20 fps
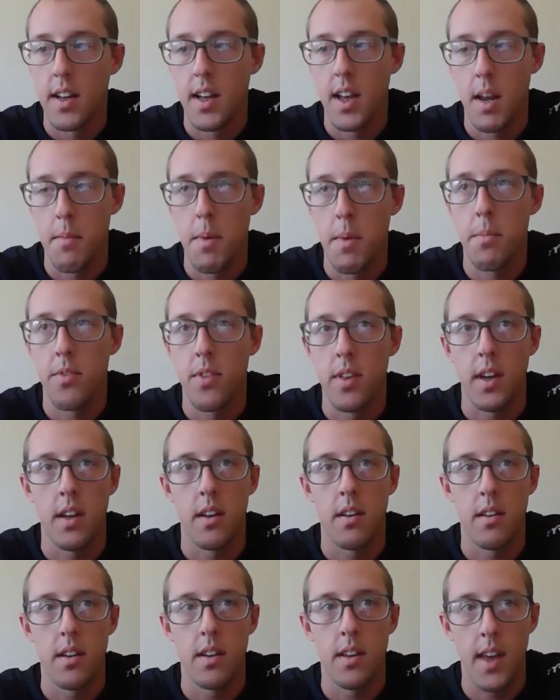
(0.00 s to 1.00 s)
I remember
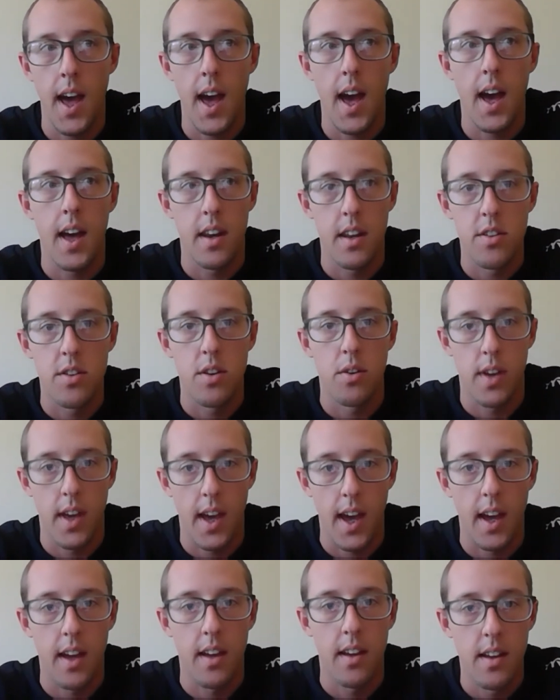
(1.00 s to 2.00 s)
thinking, yeah, it is
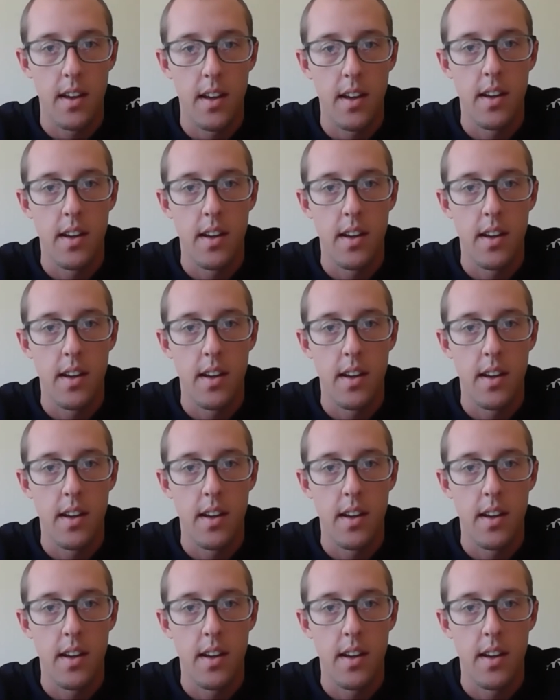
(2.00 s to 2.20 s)
okay.